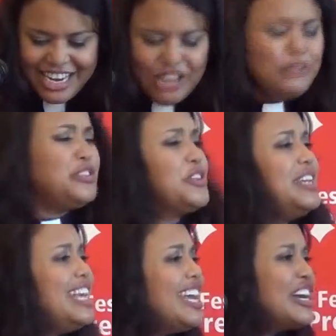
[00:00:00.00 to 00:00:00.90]
Close
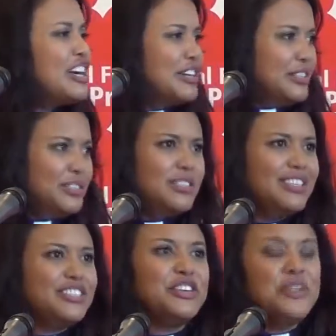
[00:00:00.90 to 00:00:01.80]
your
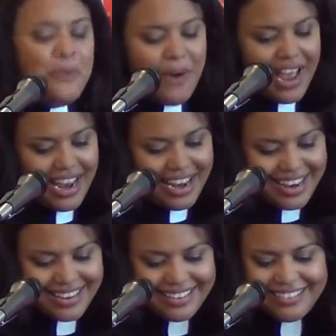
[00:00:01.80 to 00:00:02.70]
ears, turn away
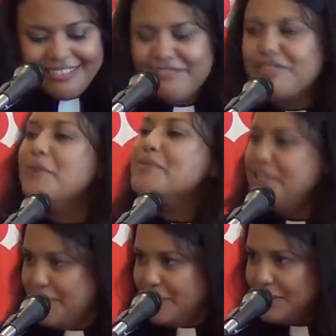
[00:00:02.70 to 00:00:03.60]
from
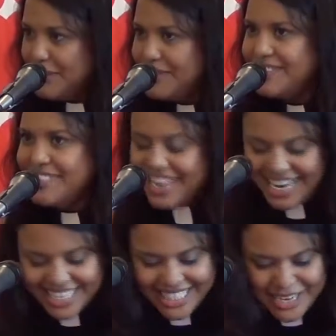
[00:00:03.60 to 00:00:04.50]
the news
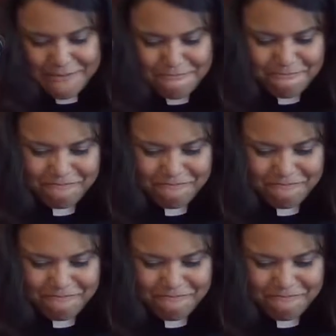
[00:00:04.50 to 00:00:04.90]
tonight.